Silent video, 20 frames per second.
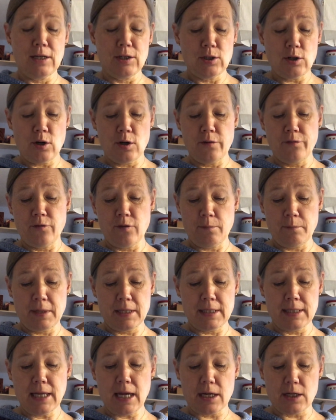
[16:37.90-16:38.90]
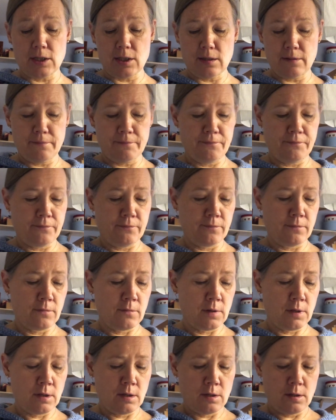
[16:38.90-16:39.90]
yarn from my stash.
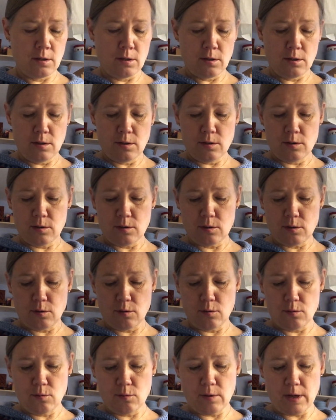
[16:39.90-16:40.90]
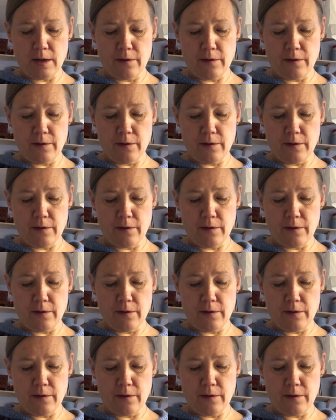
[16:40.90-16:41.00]
So